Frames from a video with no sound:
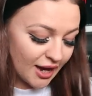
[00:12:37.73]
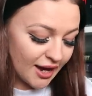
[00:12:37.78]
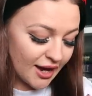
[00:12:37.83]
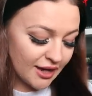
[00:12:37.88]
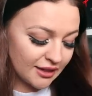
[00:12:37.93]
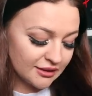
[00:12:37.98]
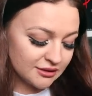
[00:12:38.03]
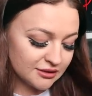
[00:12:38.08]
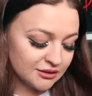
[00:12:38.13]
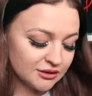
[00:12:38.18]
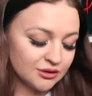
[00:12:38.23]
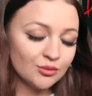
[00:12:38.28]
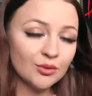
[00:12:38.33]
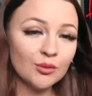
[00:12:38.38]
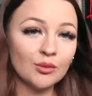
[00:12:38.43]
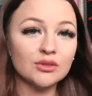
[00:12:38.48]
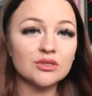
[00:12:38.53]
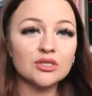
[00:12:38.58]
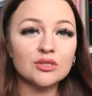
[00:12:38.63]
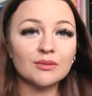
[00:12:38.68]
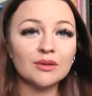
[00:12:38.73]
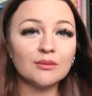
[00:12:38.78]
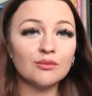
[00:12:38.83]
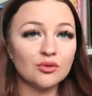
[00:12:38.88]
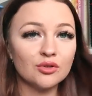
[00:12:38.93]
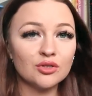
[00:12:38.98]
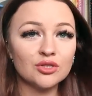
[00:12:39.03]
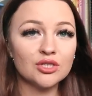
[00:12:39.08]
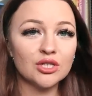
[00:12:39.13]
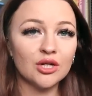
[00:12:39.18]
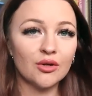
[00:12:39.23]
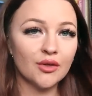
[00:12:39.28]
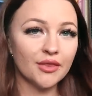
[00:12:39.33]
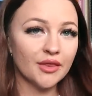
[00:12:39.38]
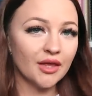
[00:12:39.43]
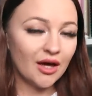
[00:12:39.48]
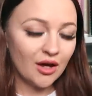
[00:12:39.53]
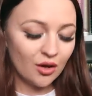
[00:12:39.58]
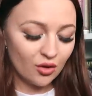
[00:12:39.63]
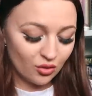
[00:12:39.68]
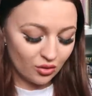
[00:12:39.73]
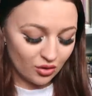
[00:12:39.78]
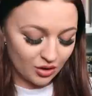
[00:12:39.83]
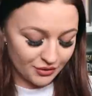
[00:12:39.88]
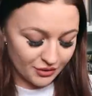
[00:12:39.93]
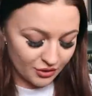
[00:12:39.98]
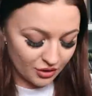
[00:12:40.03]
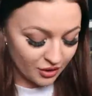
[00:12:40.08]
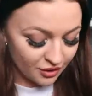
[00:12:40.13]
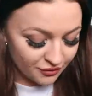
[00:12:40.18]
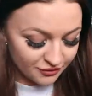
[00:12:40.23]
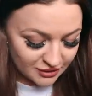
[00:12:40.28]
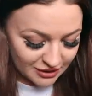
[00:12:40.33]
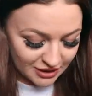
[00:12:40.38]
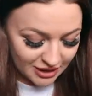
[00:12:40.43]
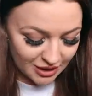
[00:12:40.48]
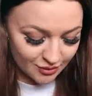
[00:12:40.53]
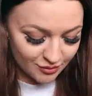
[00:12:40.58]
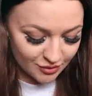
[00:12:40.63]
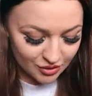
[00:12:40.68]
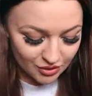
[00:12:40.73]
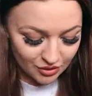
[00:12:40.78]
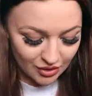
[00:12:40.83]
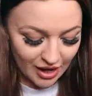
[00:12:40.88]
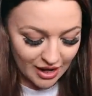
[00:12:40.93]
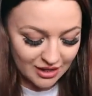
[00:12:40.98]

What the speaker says: And we want some like books to go on there or on the coffee table.